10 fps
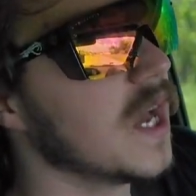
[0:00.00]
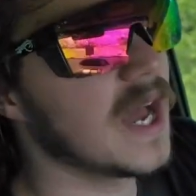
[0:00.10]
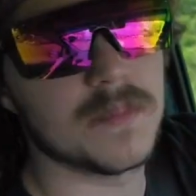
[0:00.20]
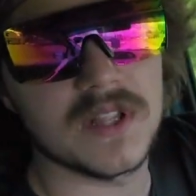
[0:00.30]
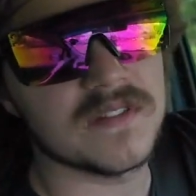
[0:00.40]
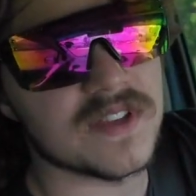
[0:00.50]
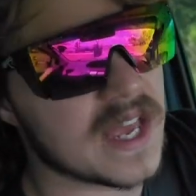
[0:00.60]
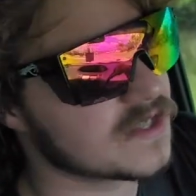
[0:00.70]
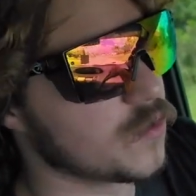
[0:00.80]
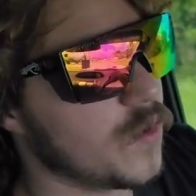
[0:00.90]
I believe it
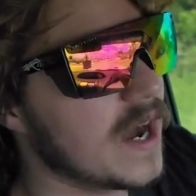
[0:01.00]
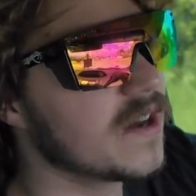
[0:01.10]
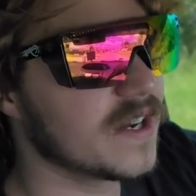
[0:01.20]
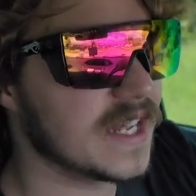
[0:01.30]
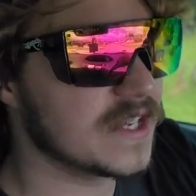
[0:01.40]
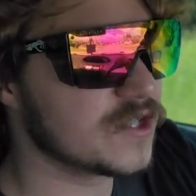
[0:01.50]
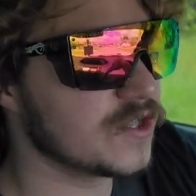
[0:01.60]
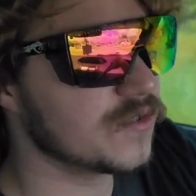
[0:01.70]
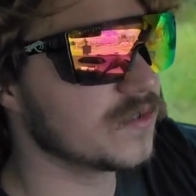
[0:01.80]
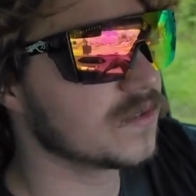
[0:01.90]
has a wiring
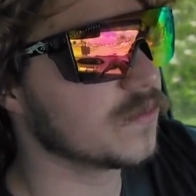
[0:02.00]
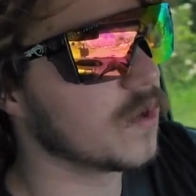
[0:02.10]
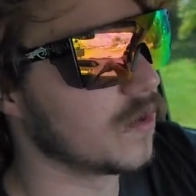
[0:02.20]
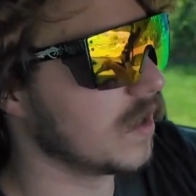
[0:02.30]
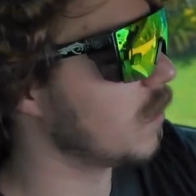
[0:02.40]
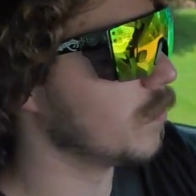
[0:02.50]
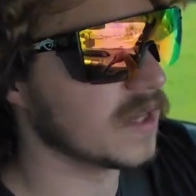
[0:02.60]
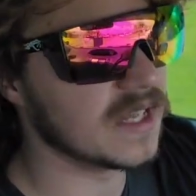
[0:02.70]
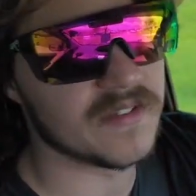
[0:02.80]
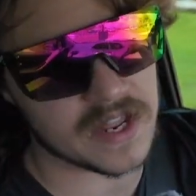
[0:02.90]
issue. Well, I don't
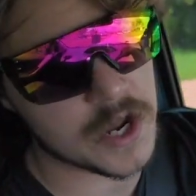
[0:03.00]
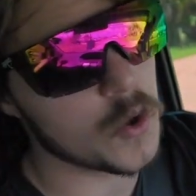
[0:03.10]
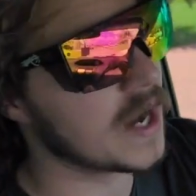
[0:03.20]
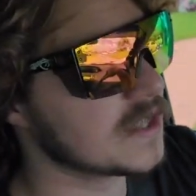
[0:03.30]
believe, I know it